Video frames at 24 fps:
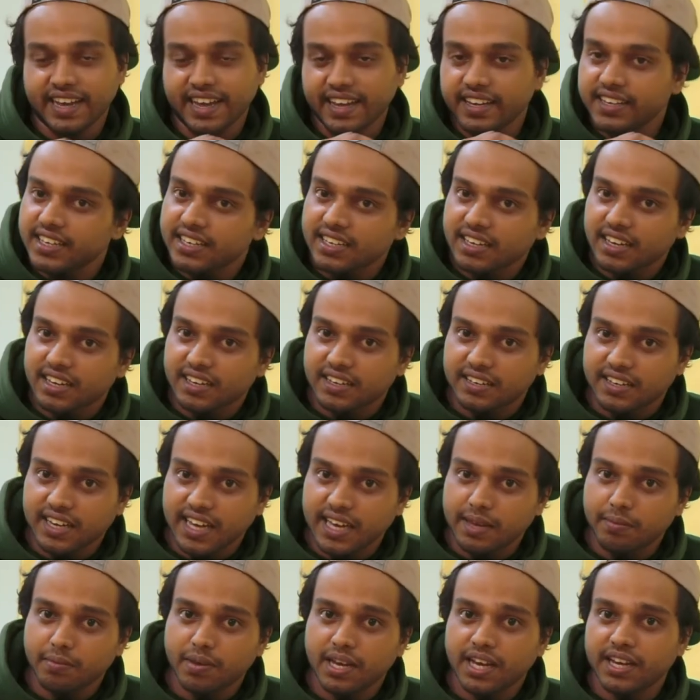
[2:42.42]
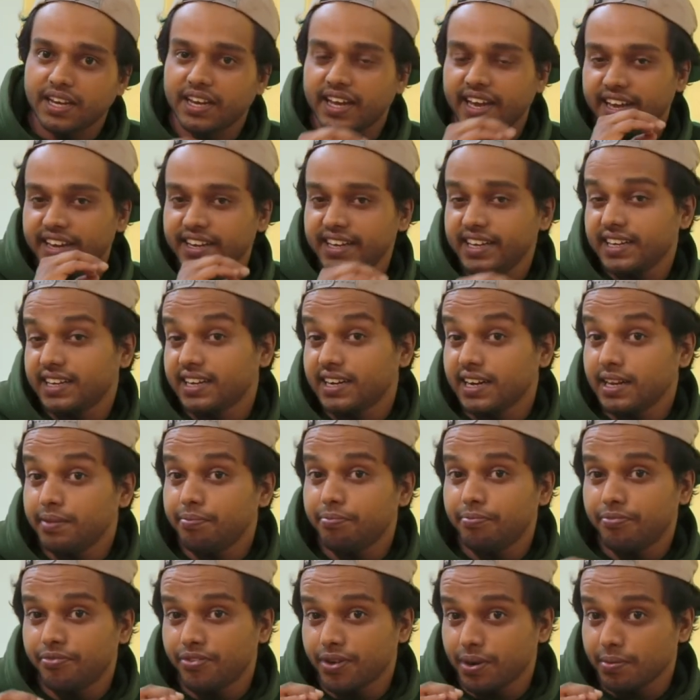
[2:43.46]
any timeline, any
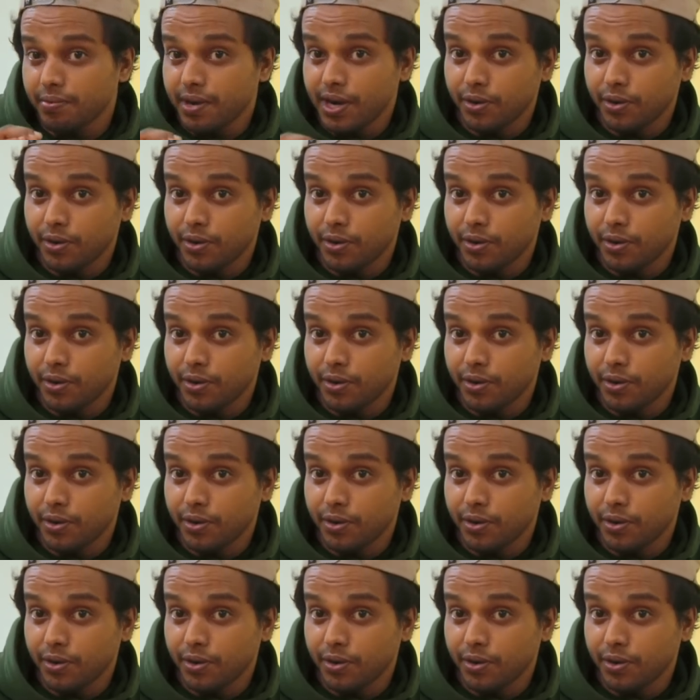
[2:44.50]
clip from